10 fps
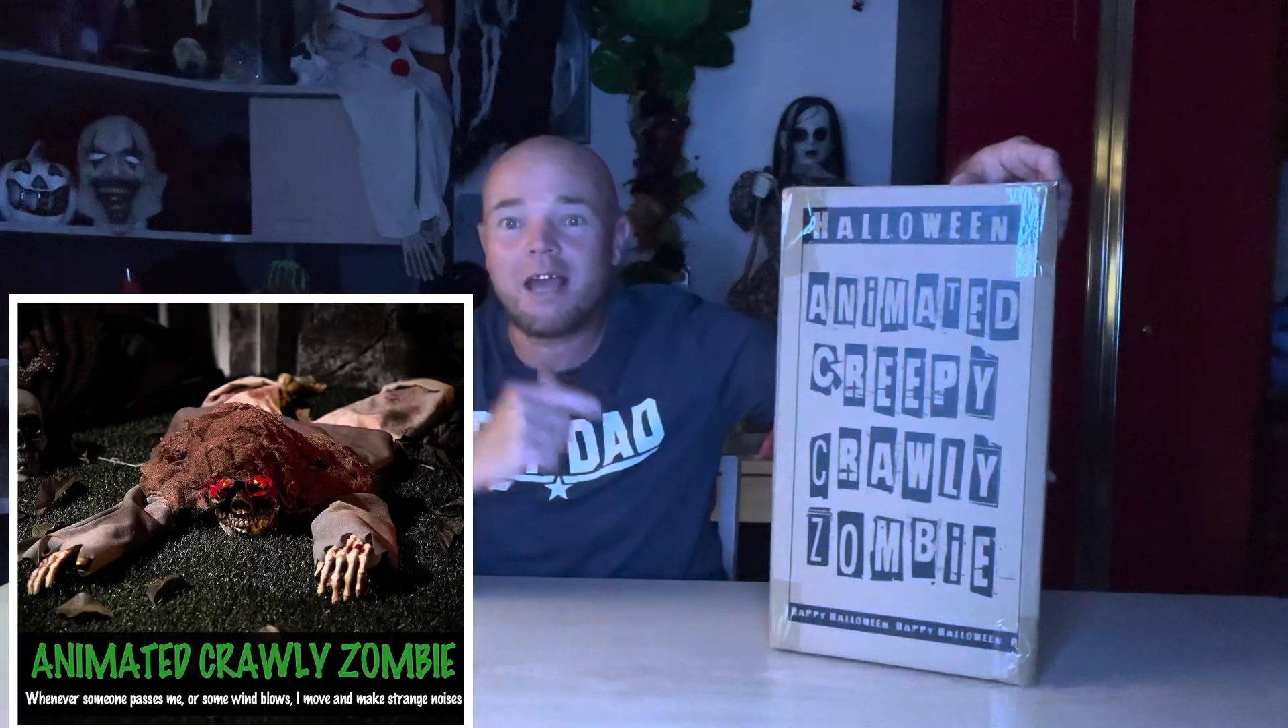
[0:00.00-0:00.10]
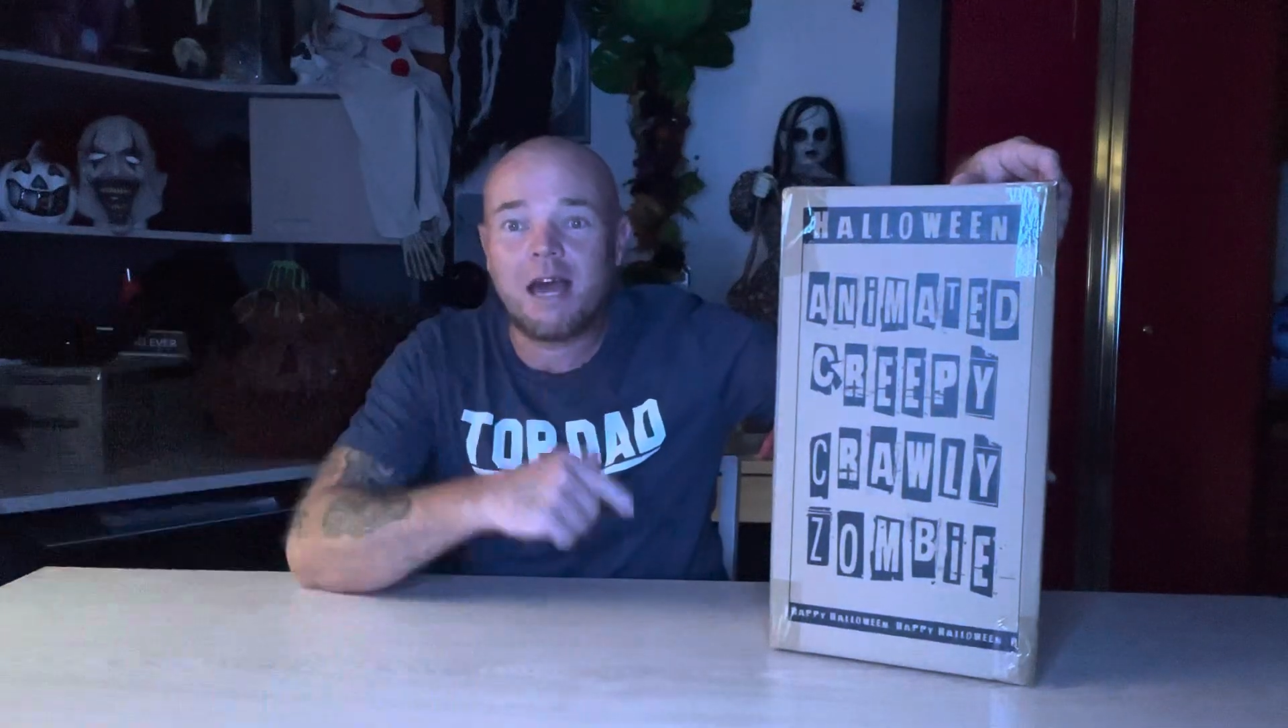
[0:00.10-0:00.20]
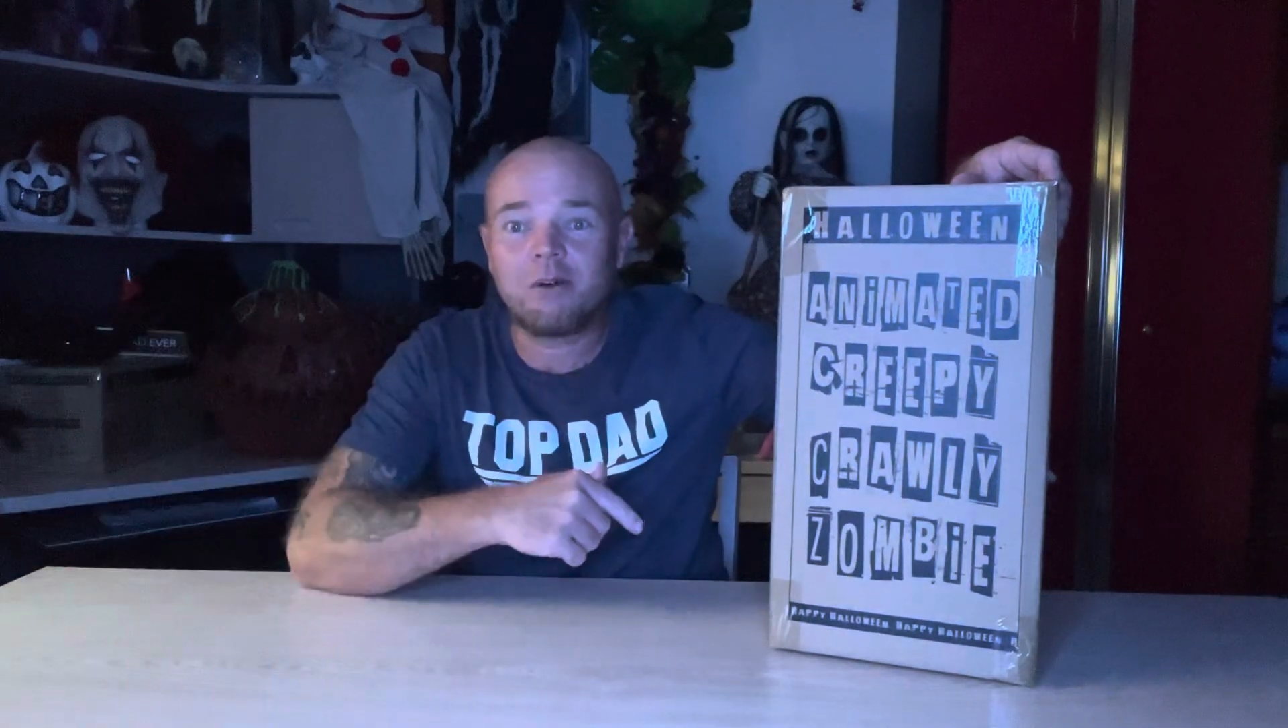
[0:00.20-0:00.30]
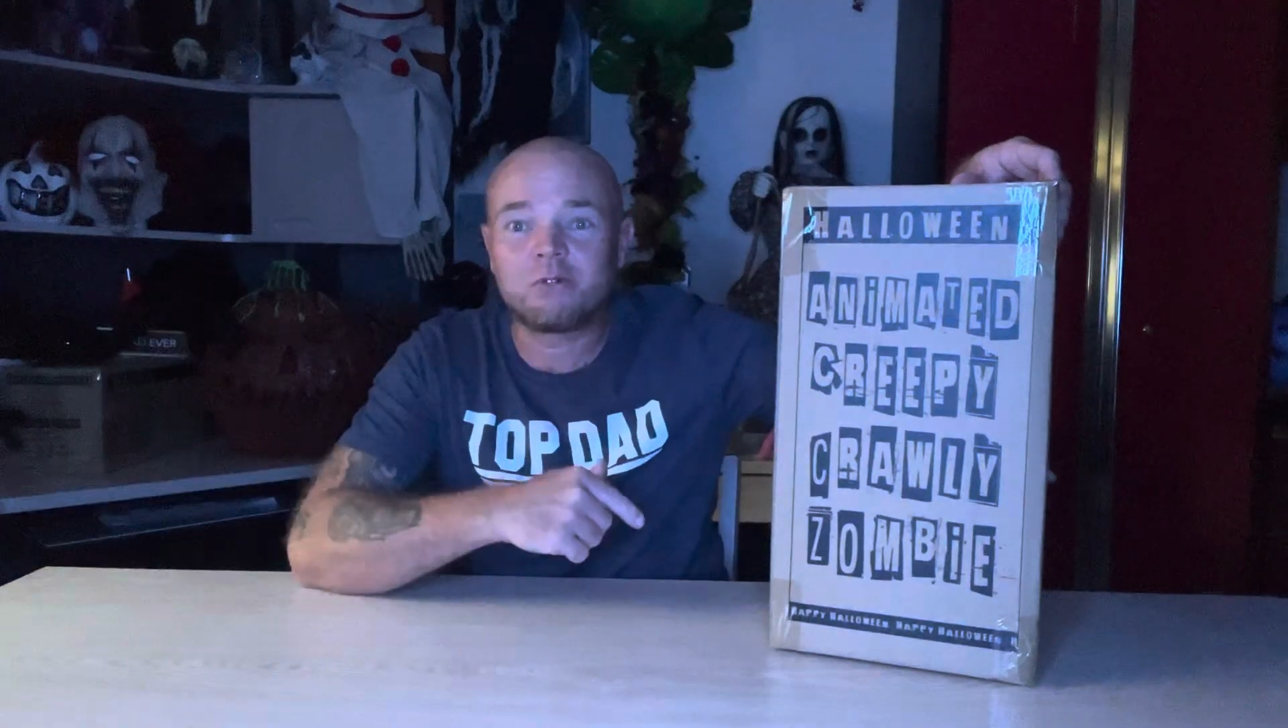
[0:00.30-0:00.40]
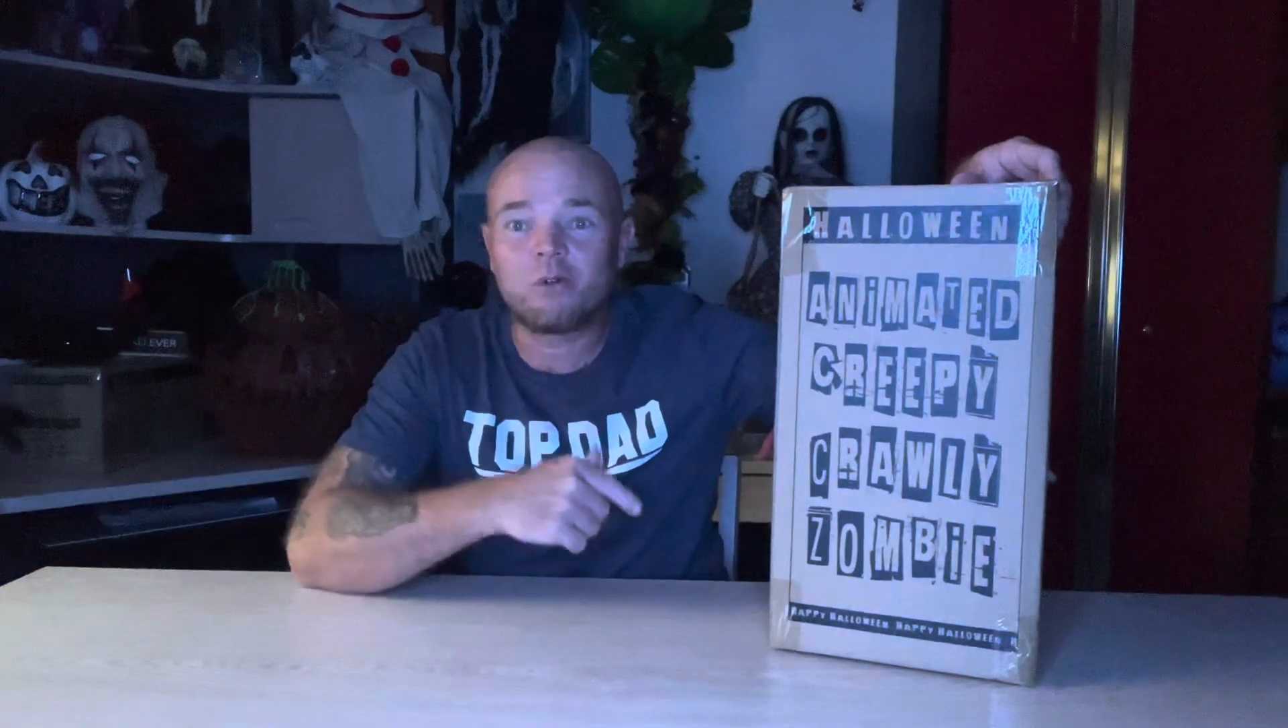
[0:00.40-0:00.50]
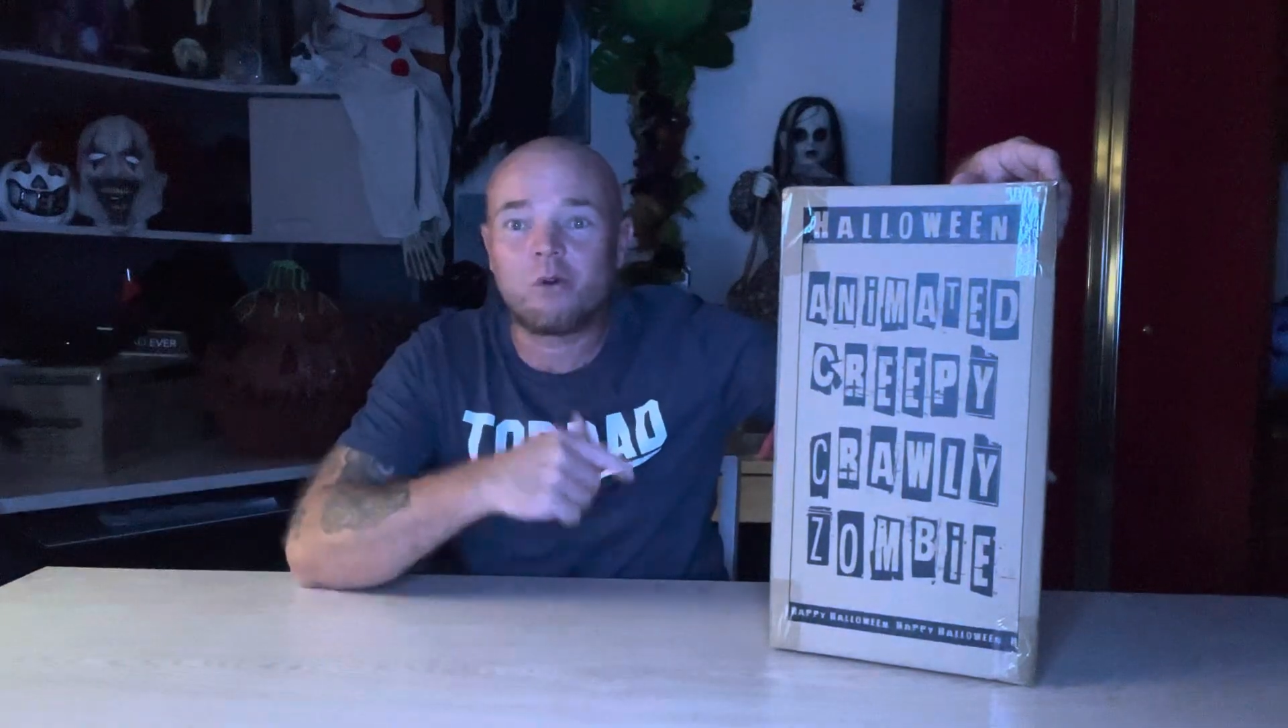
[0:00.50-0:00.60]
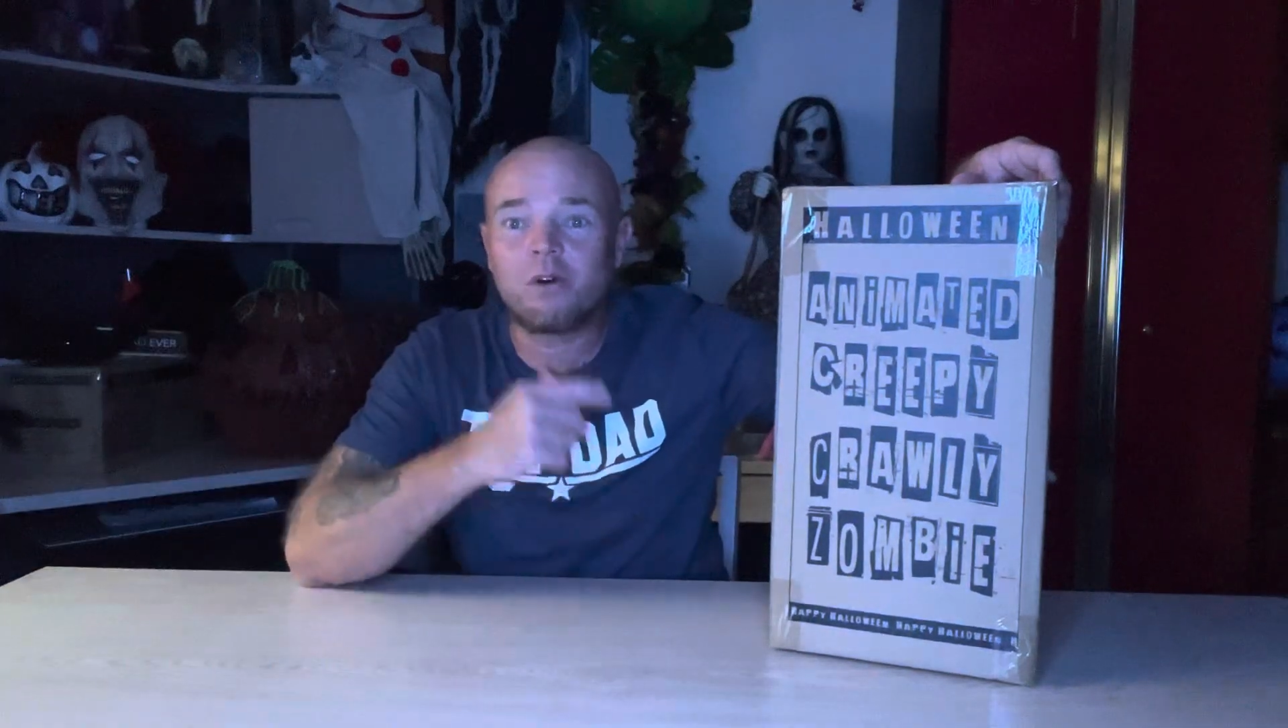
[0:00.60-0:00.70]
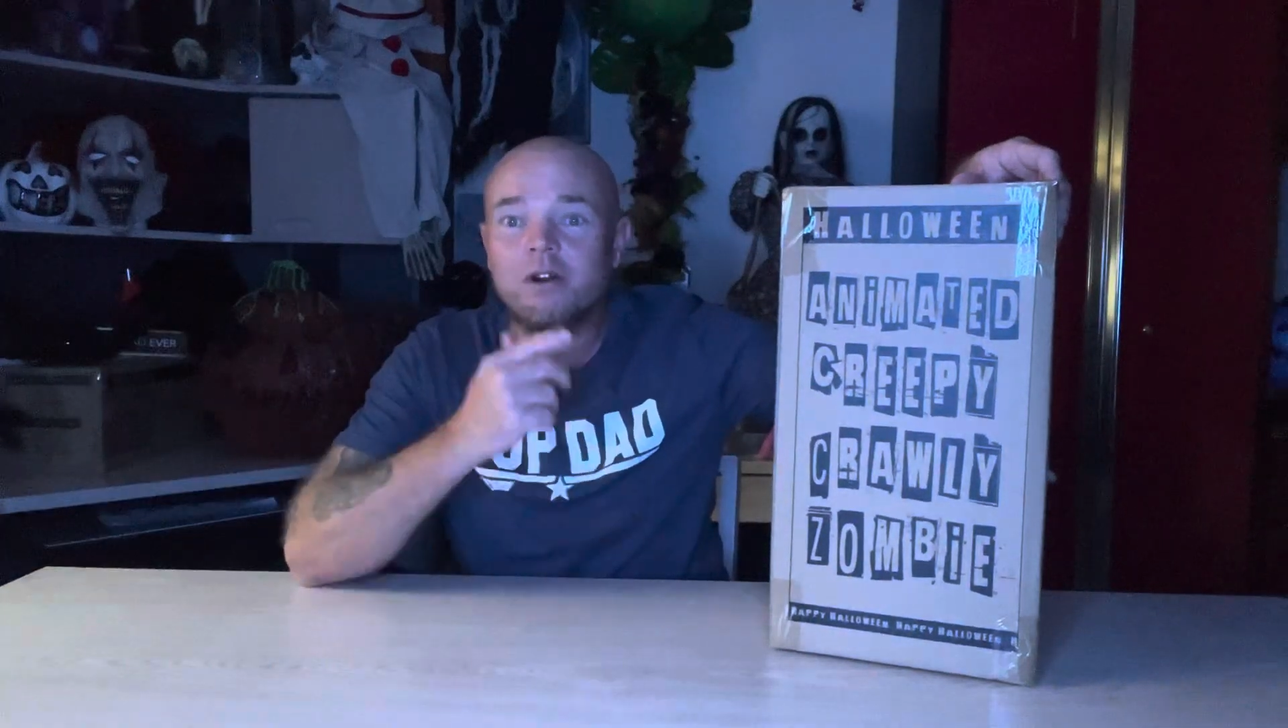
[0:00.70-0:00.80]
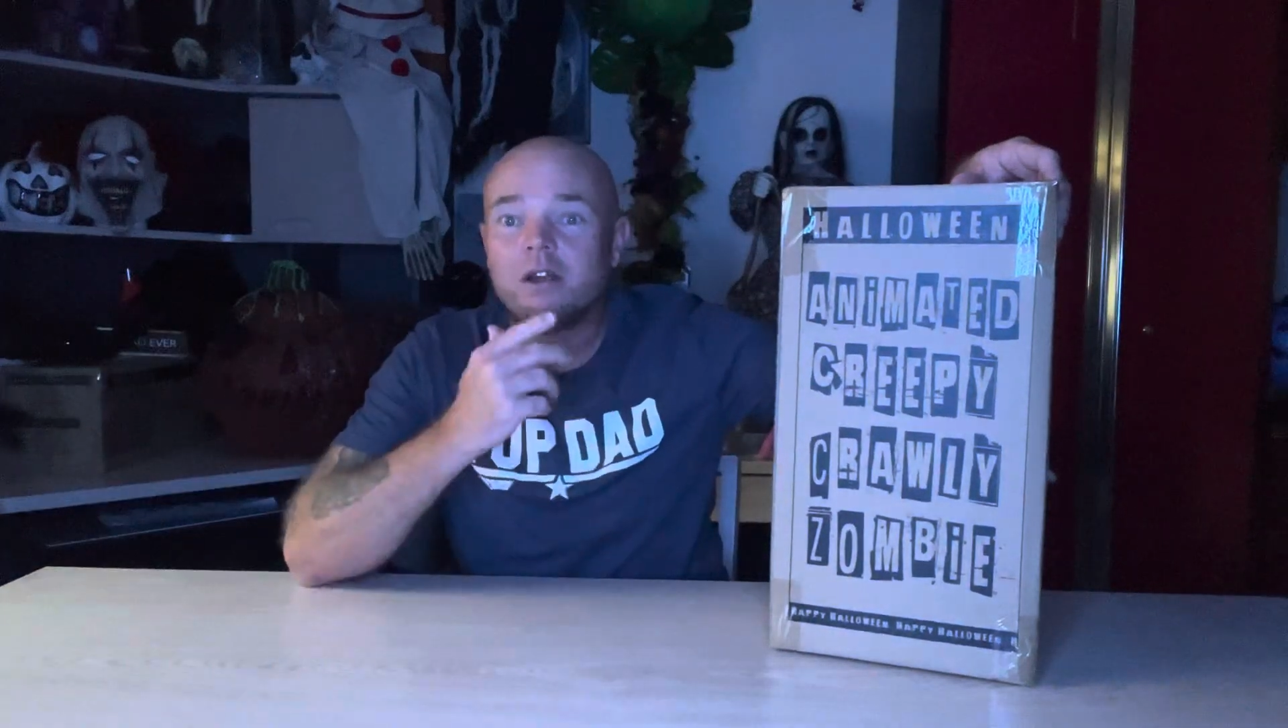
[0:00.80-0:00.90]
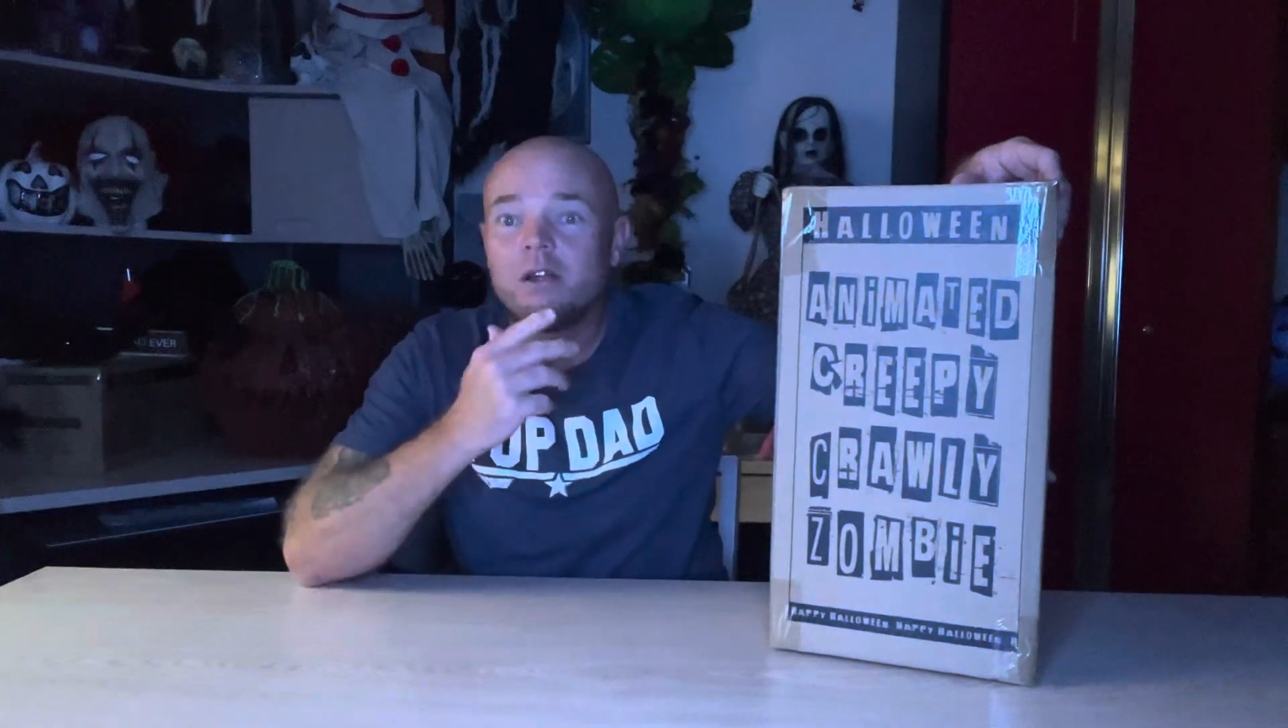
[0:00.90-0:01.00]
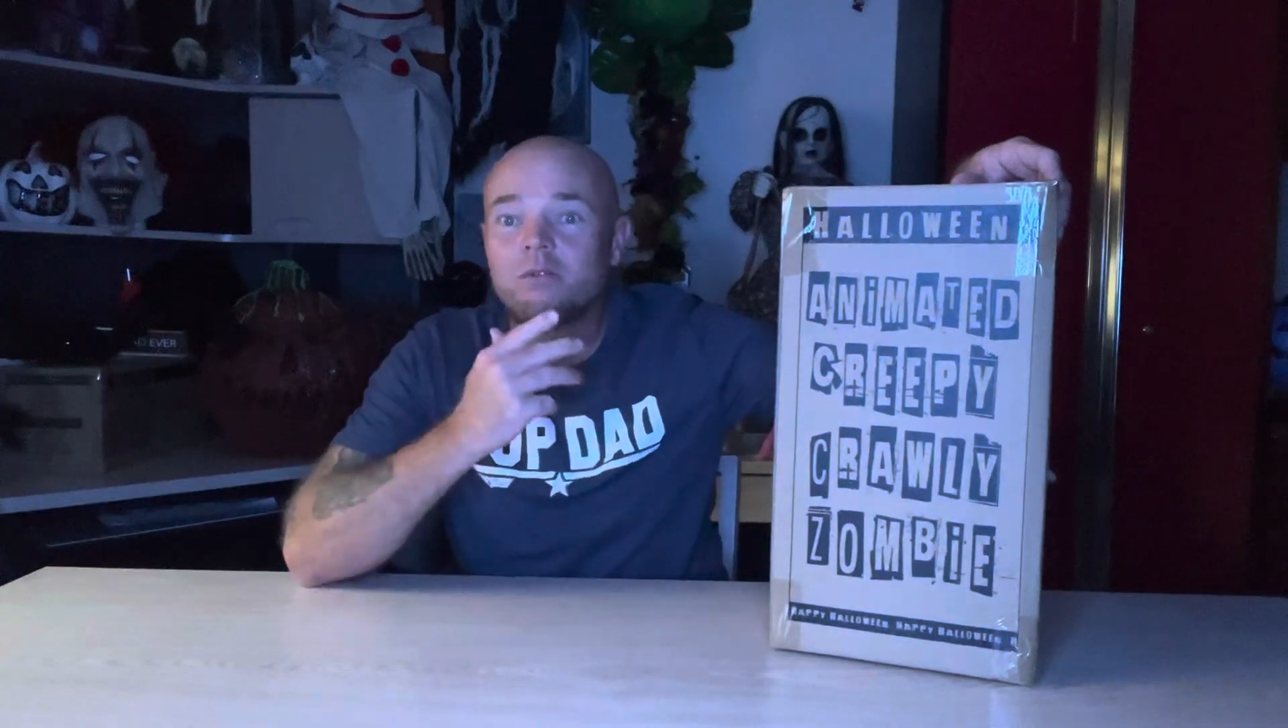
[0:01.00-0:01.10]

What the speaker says: outdoor,